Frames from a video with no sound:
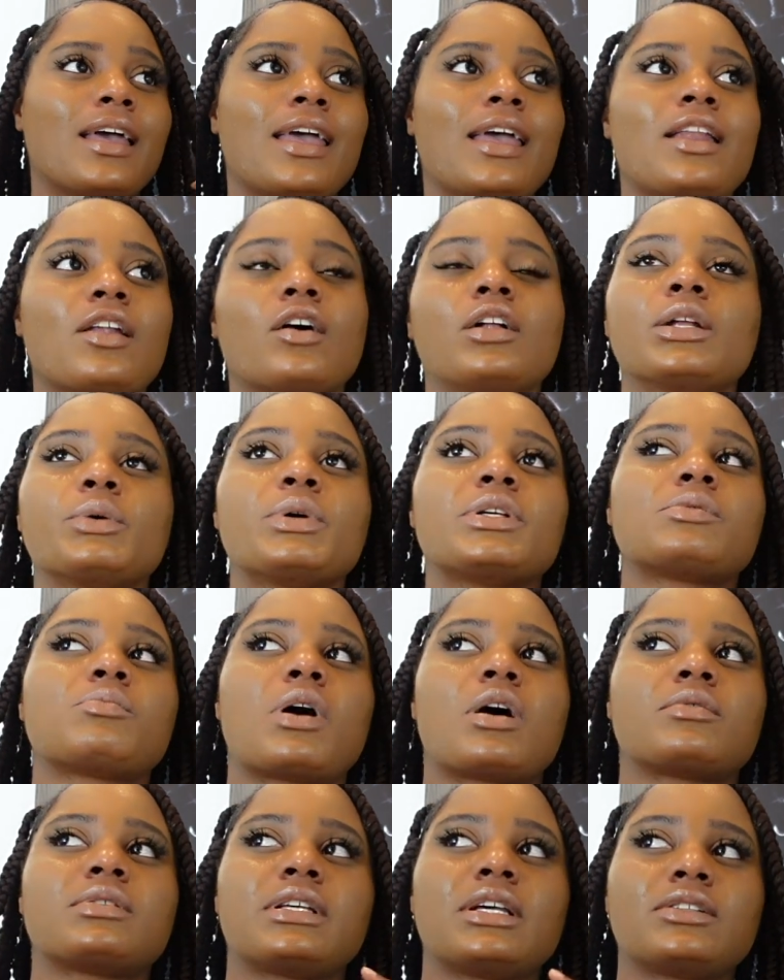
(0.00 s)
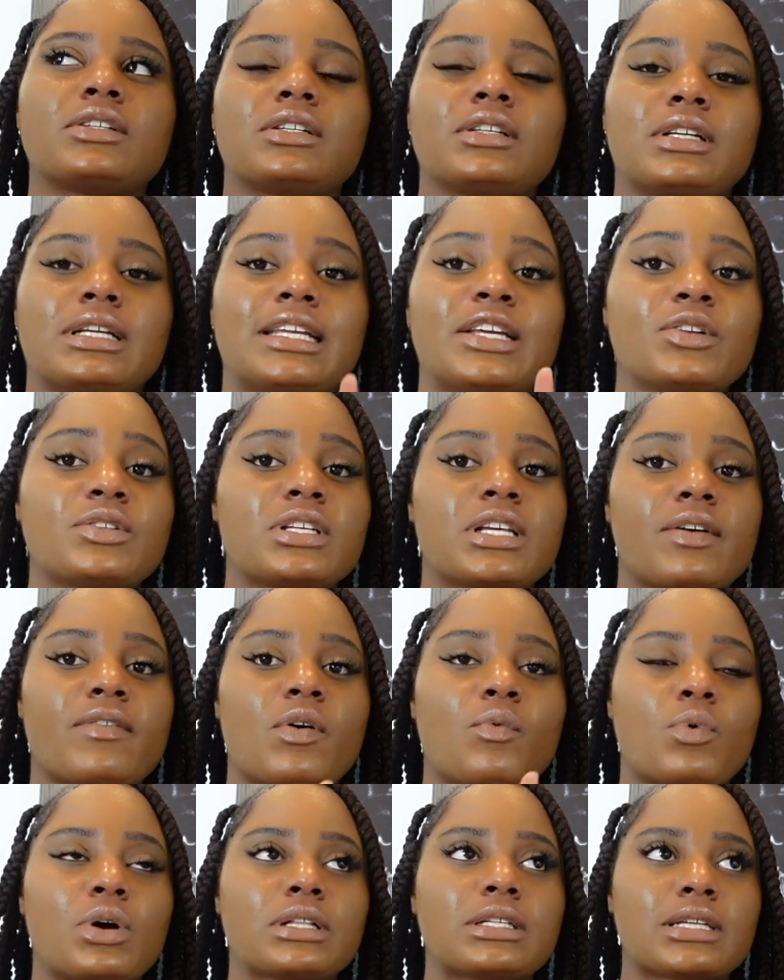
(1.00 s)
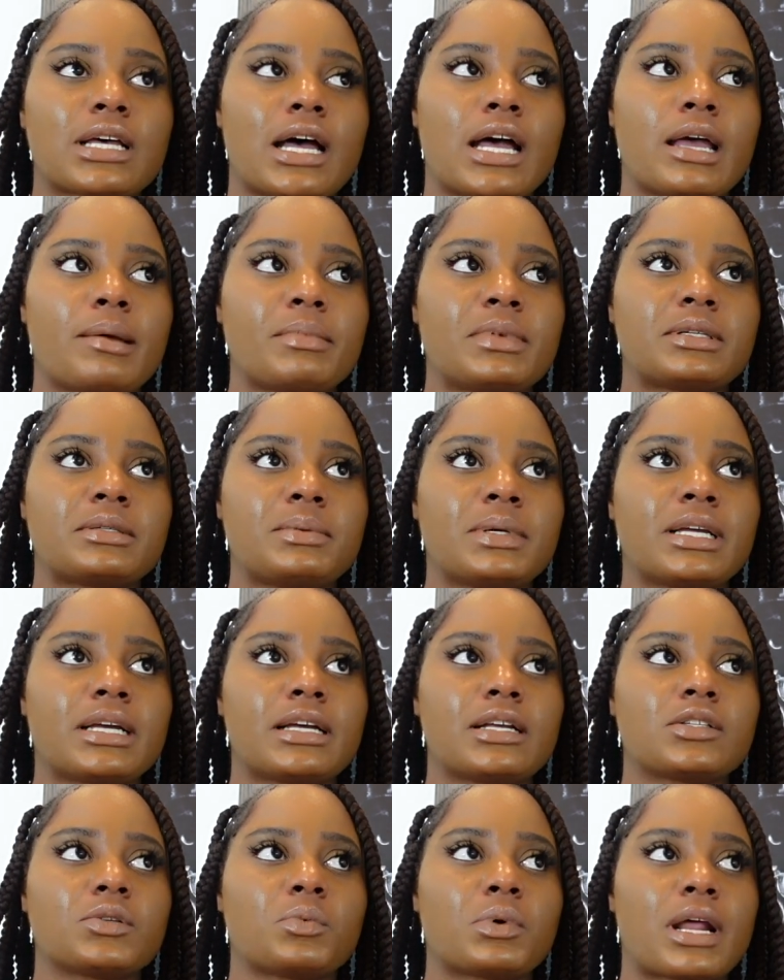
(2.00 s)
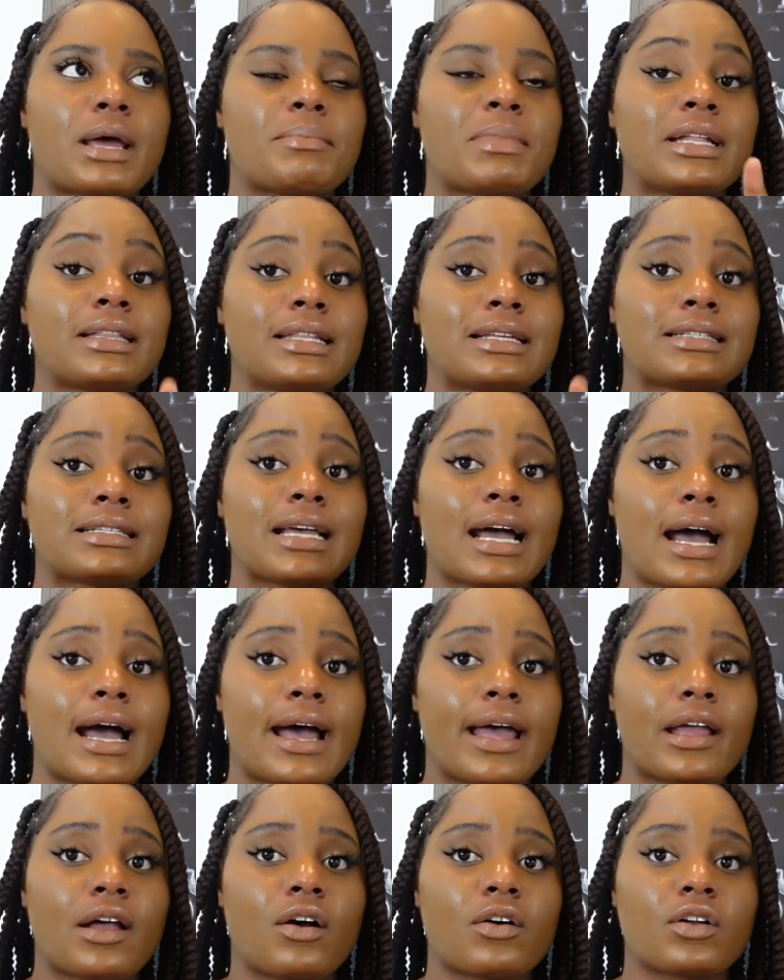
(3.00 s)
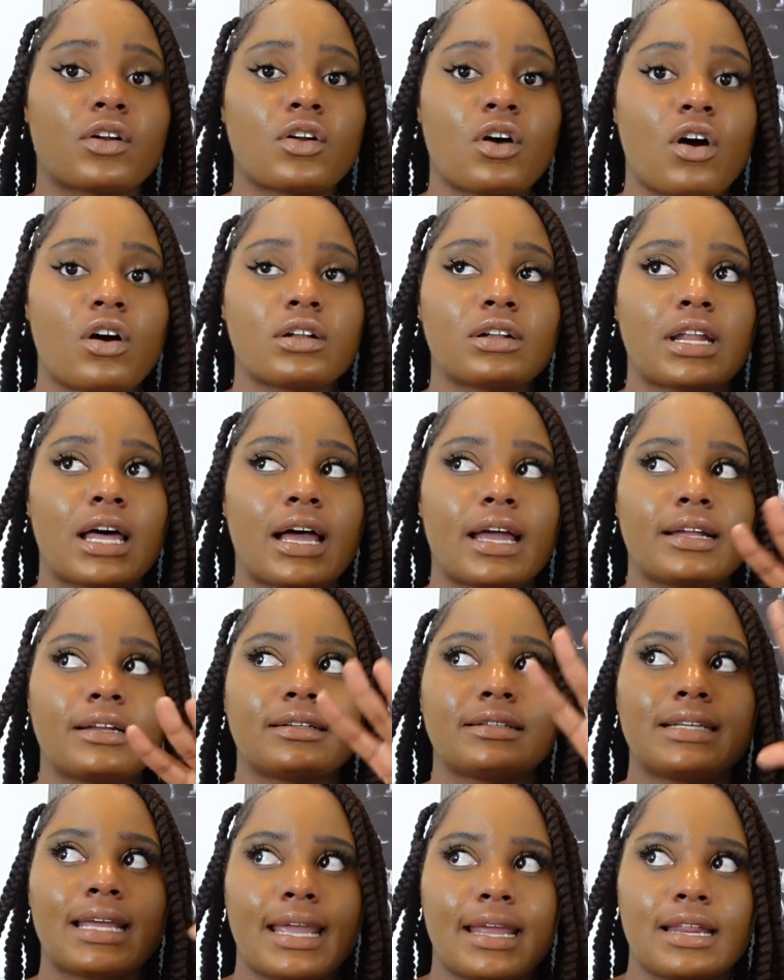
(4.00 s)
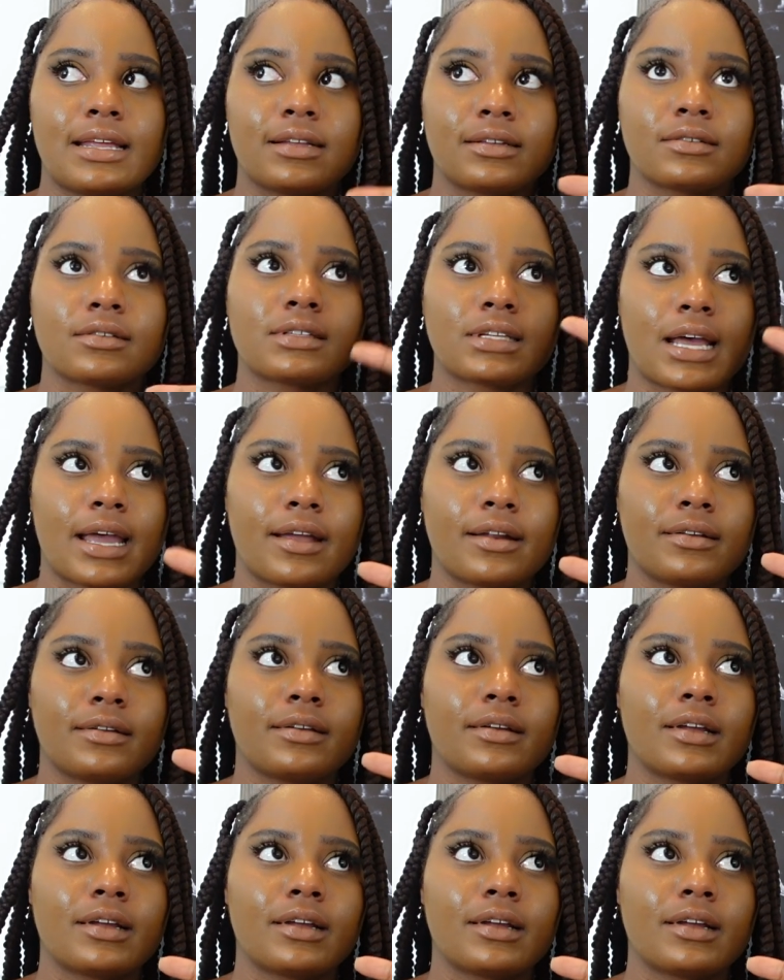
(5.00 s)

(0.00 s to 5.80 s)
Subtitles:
And the only reason why I was guilty of it one time is because when I met this guy on an online dating site,